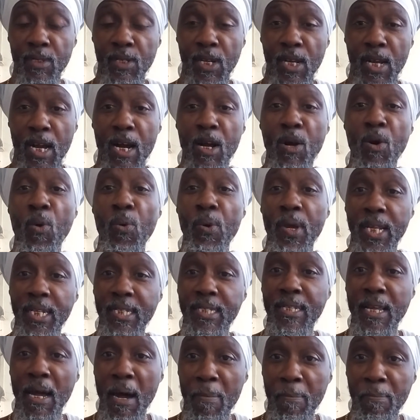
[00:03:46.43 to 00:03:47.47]
A quick
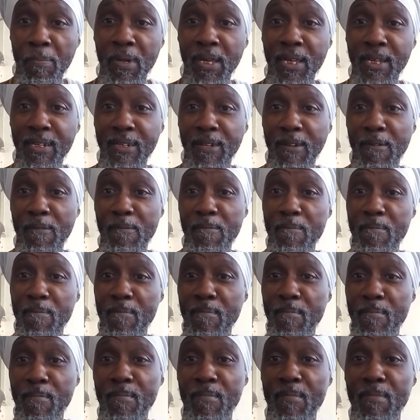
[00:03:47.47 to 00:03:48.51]
tap in
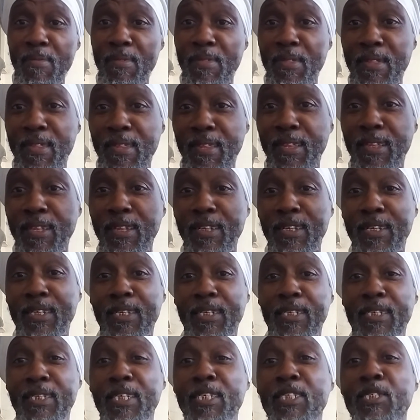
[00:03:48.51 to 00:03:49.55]

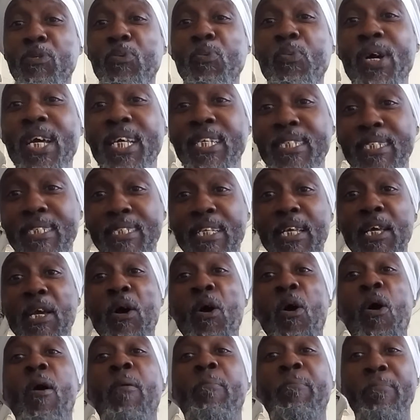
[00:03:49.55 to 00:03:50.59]
this Wednesday
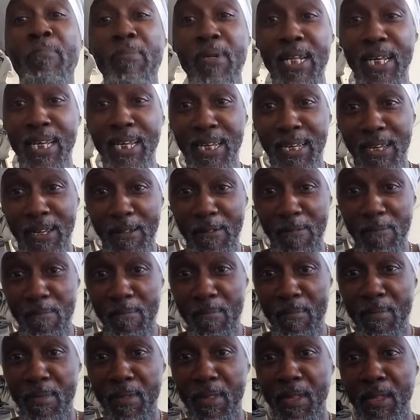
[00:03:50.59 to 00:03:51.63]
hump day.
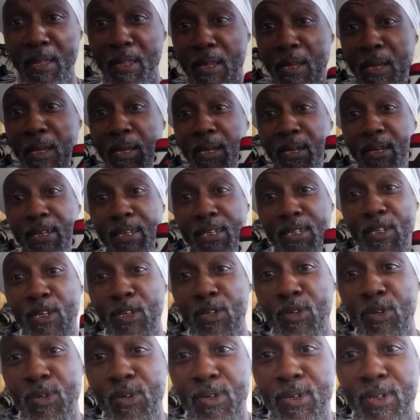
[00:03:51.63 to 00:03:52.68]
You
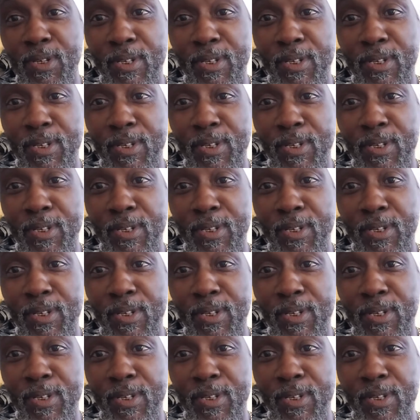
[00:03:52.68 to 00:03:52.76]
know?